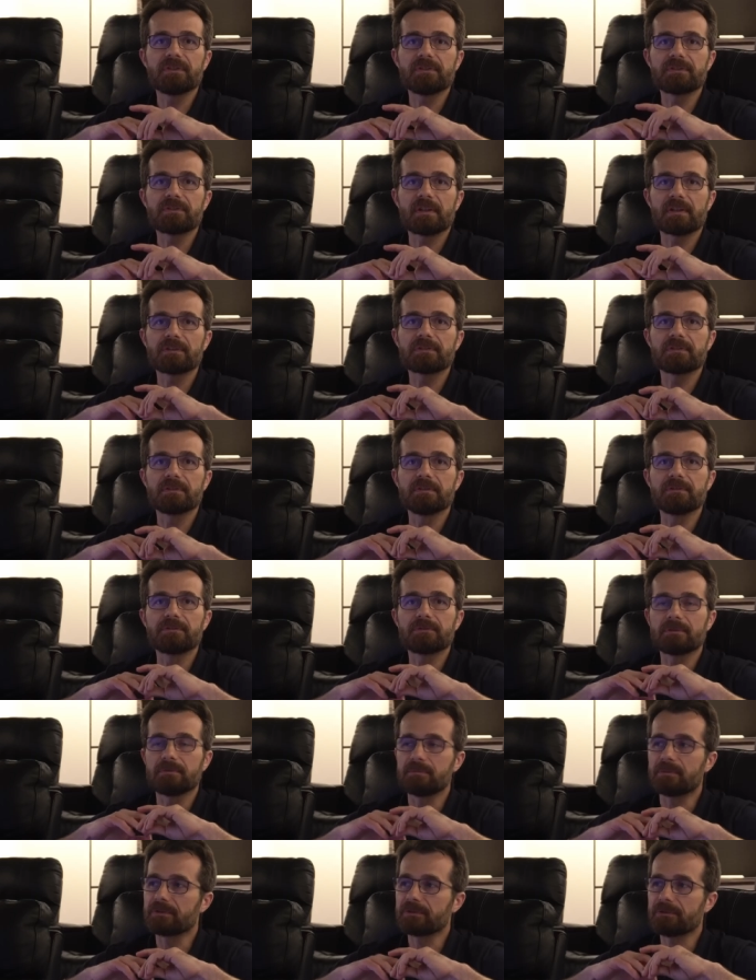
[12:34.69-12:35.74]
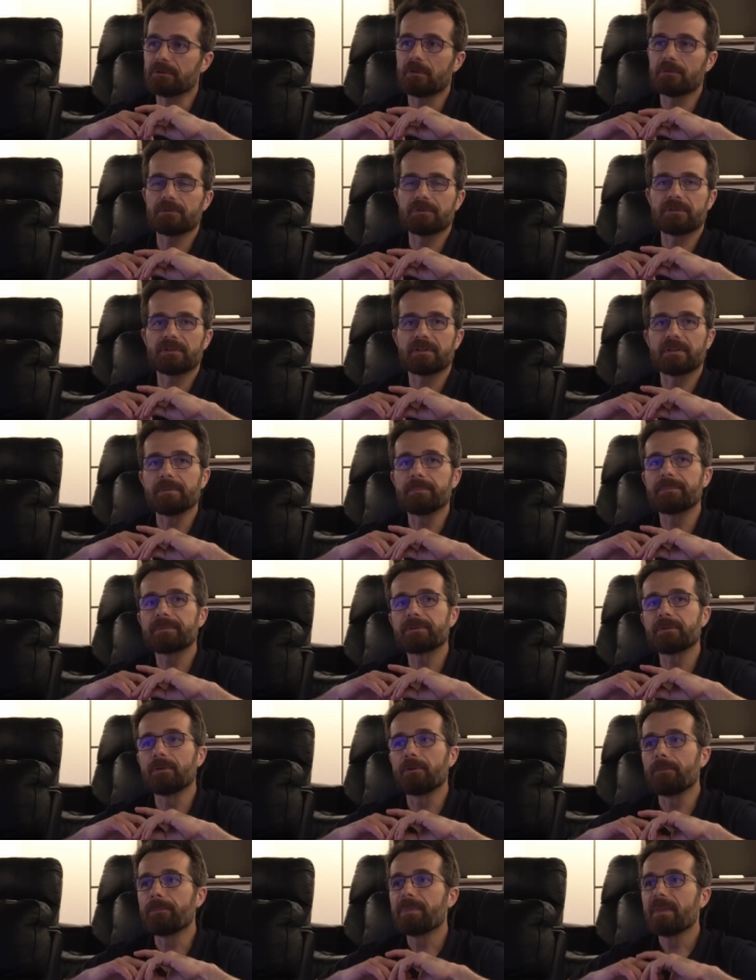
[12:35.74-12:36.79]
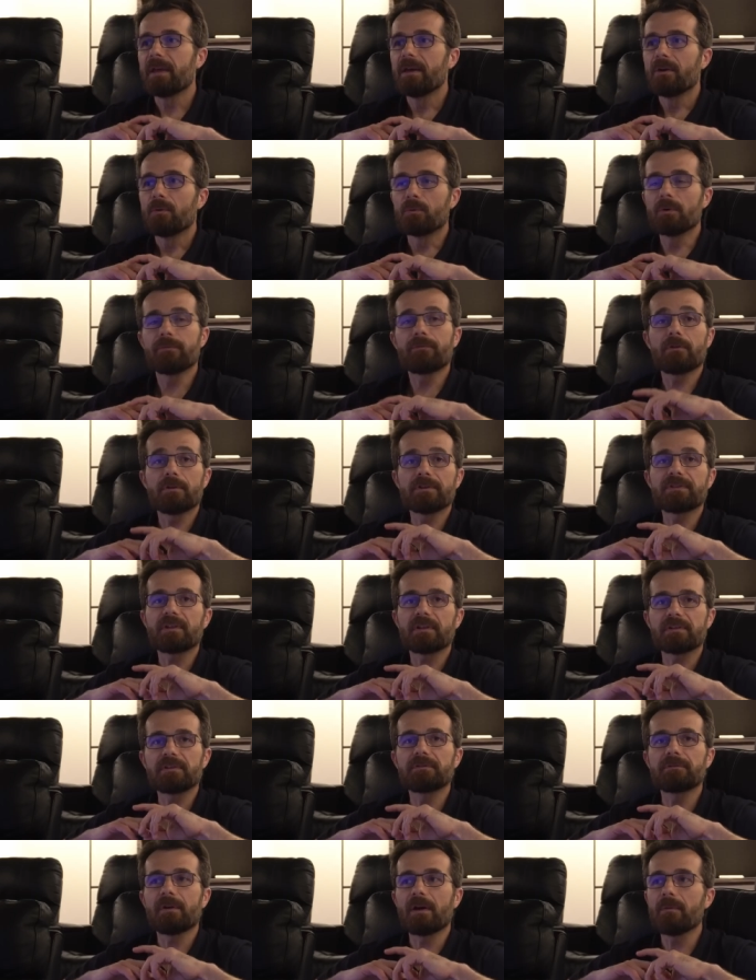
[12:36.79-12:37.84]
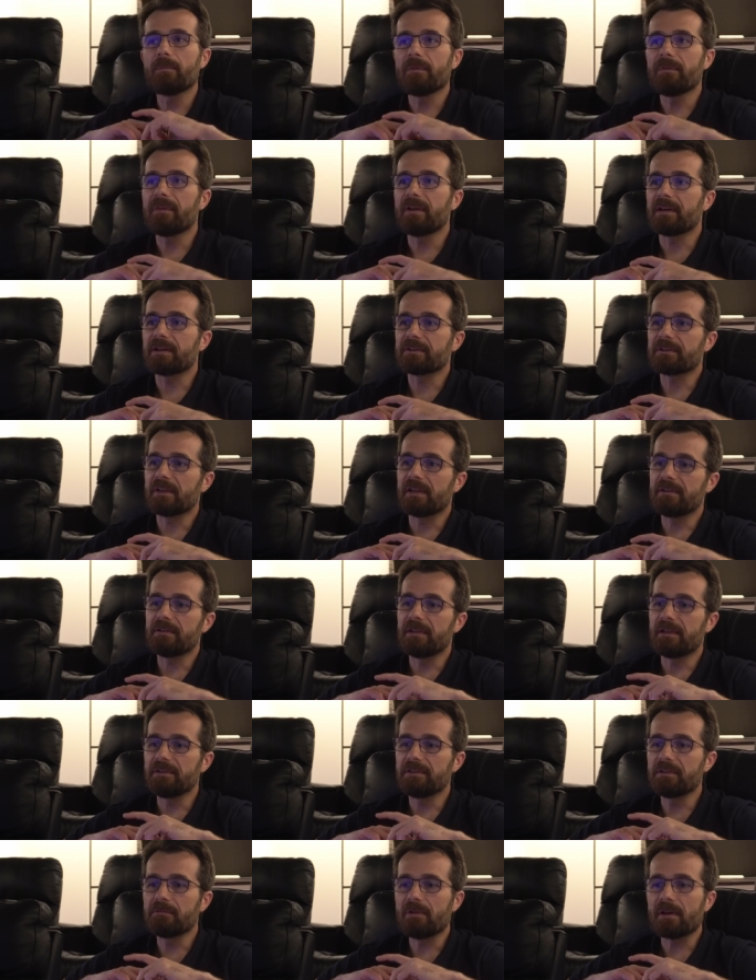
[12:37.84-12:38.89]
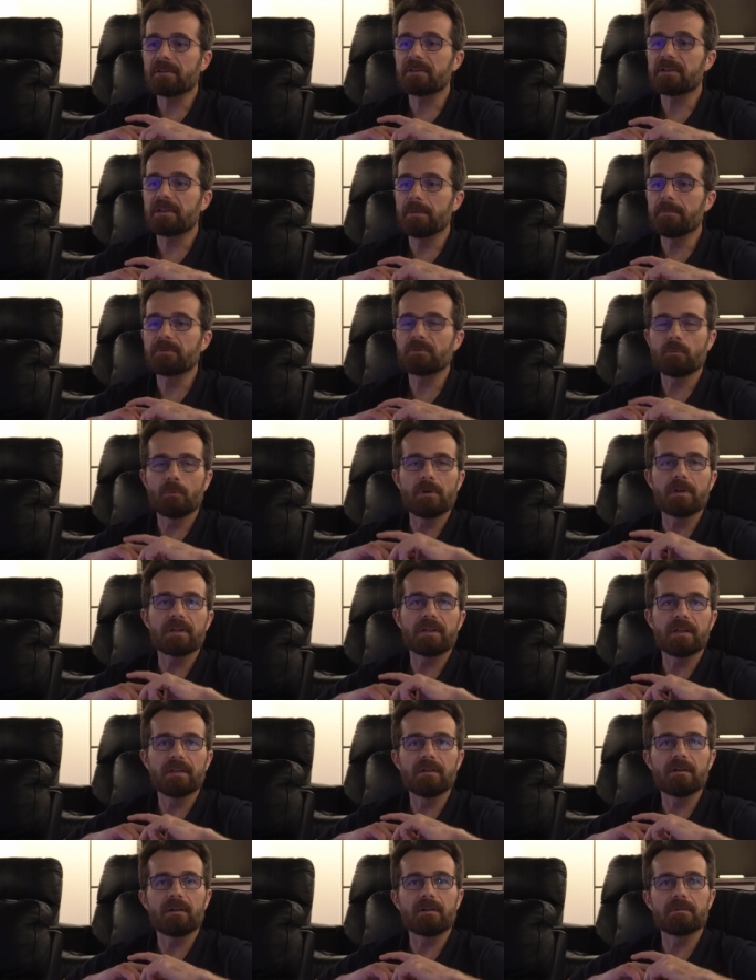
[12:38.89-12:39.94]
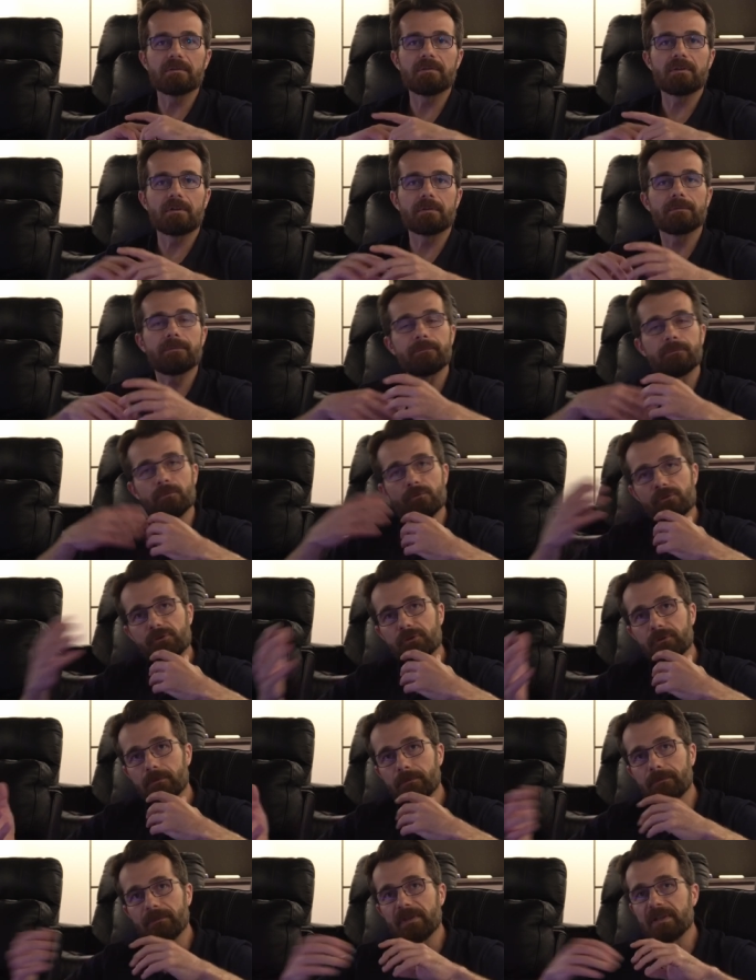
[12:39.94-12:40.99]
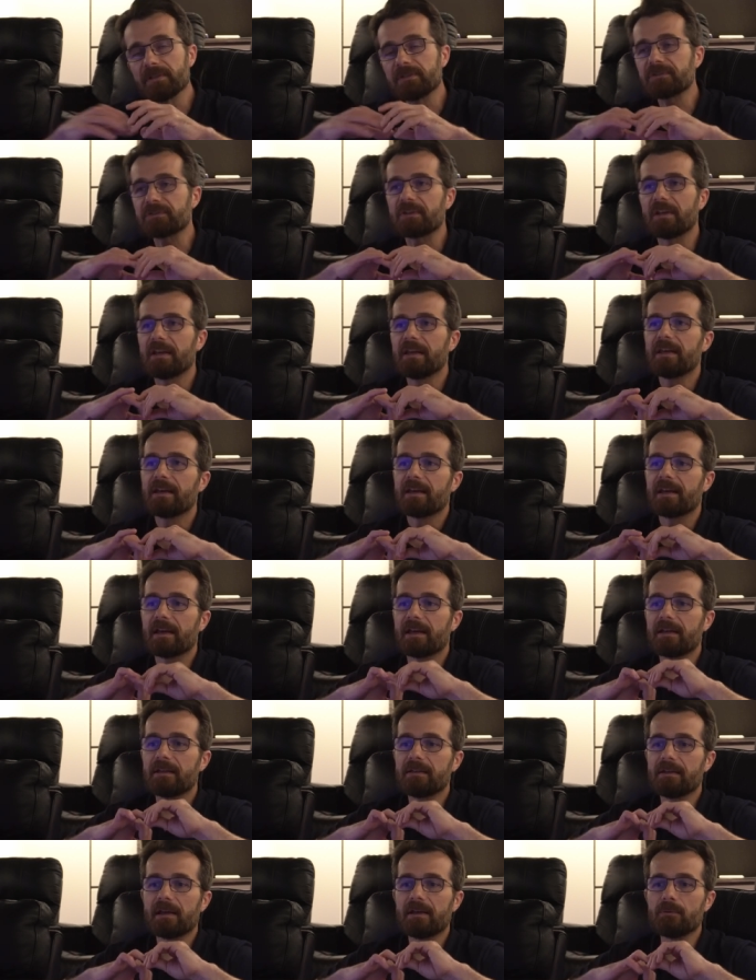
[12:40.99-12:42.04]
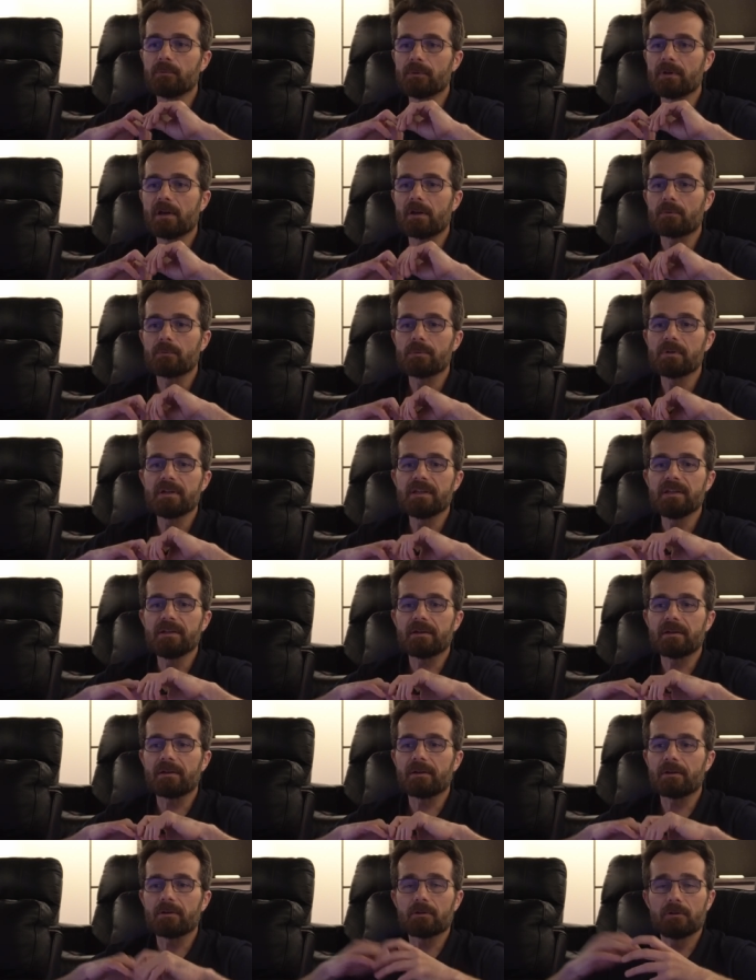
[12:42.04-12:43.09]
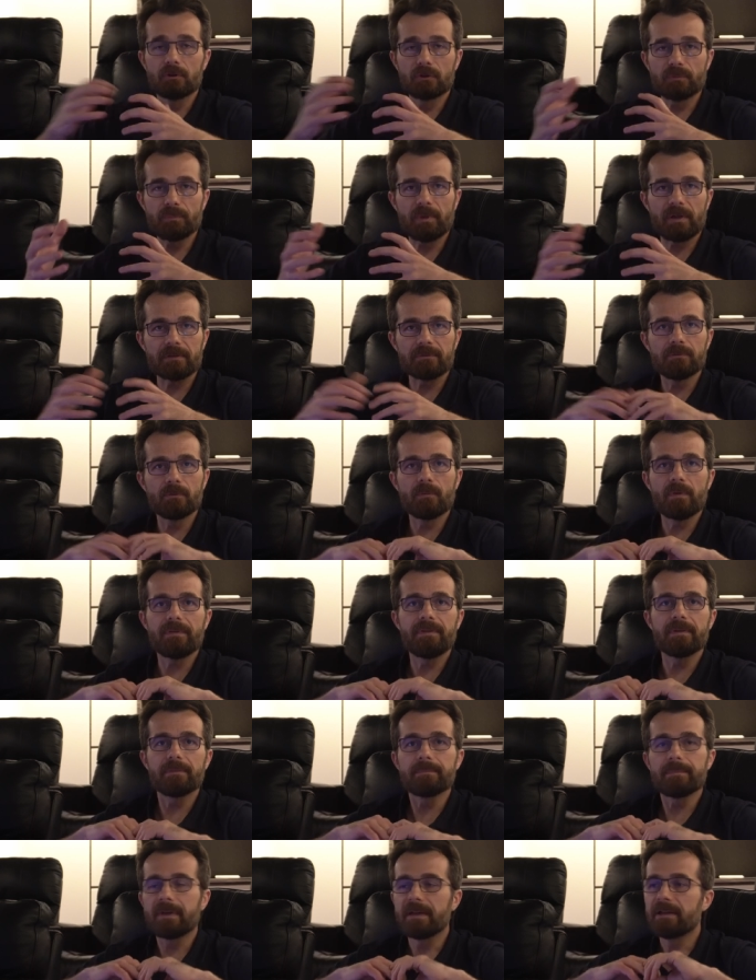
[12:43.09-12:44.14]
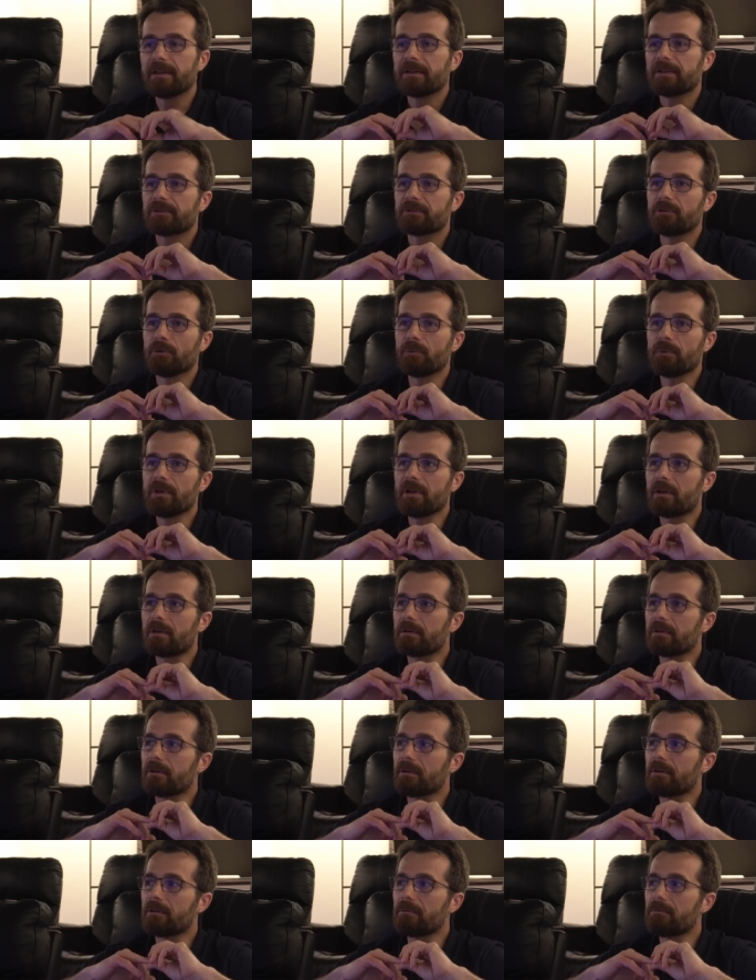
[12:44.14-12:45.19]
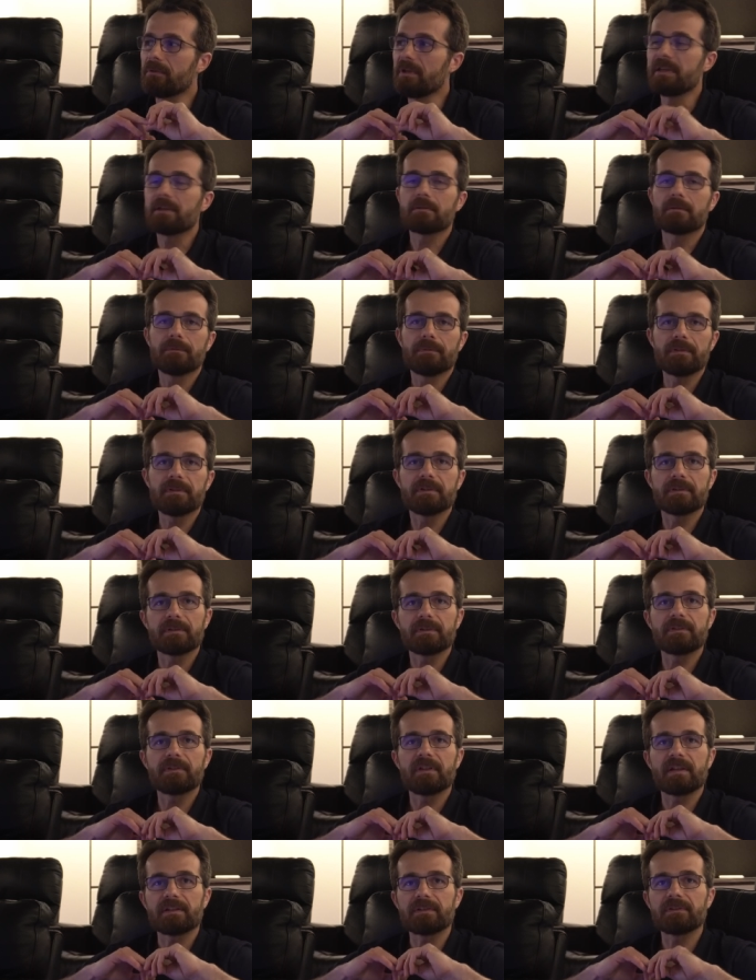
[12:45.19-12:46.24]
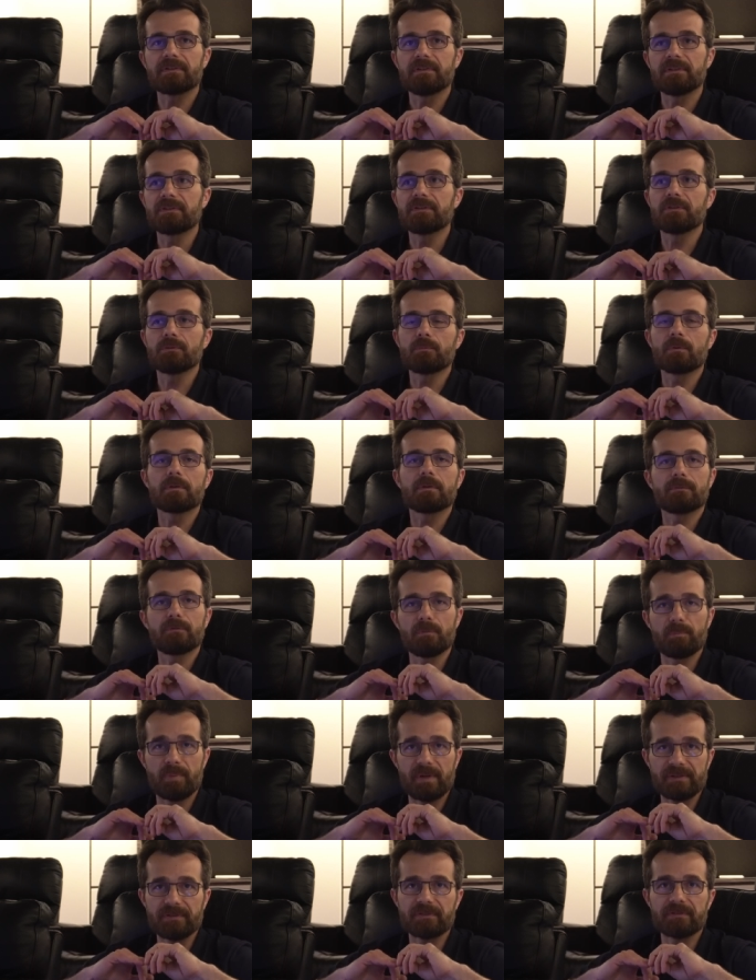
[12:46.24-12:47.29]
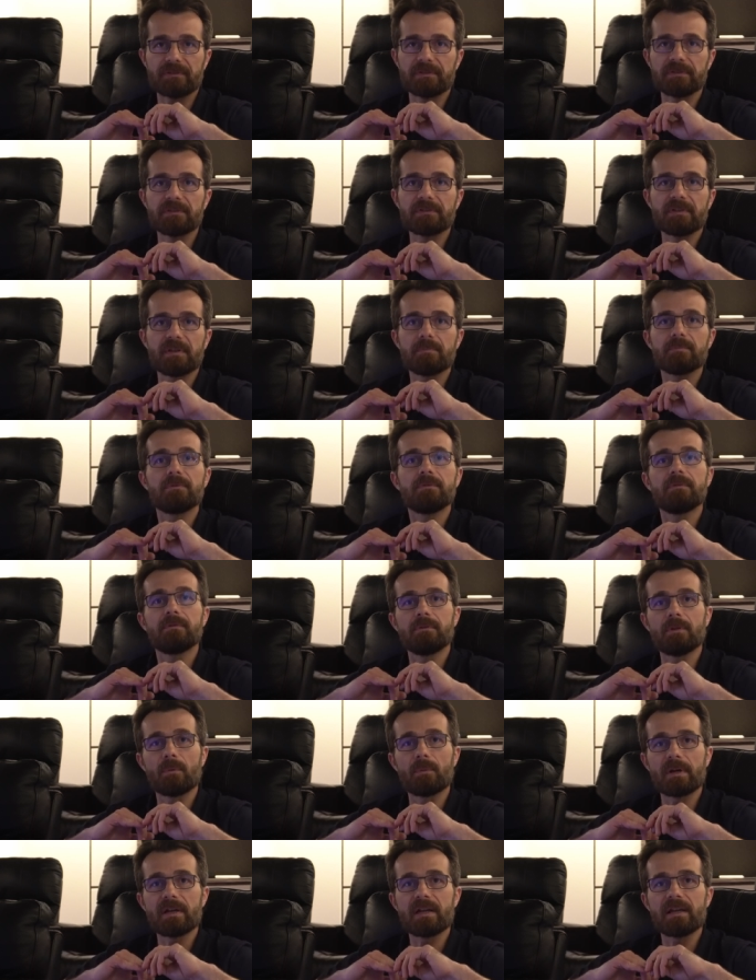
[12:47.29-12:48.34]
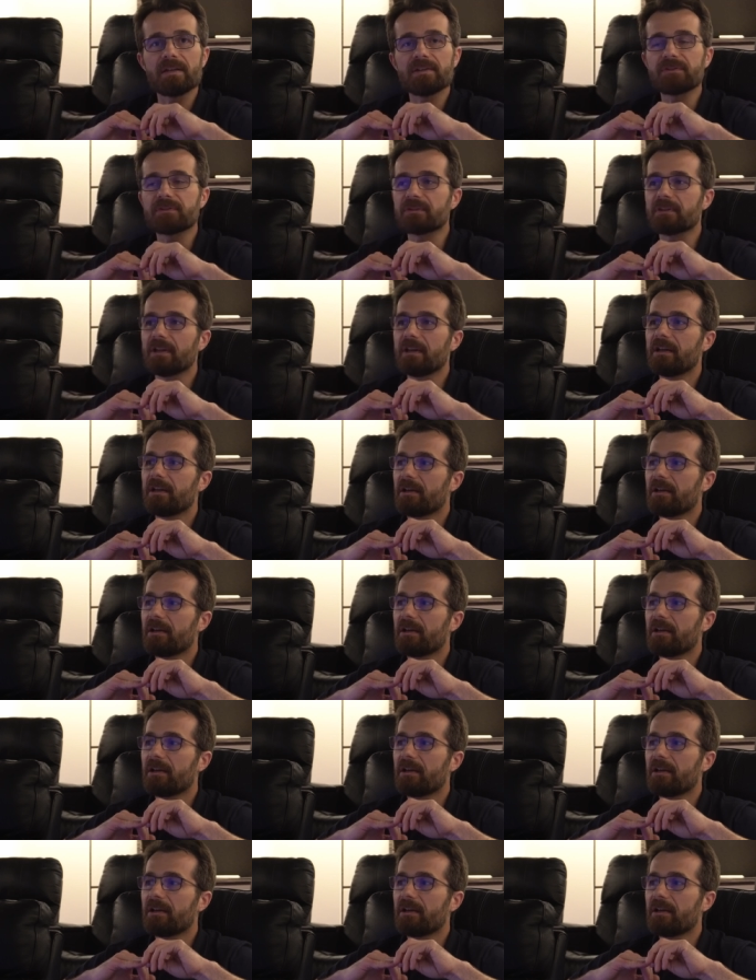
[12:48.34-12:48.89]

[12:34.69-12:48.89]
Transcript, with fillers: is excellent almost all the time. So we're very satisfied with that, and and Dirac keeps working on on future things, and and we are really a, a close partner with them. So we are uh, really confident that this is one of the best system nowadays.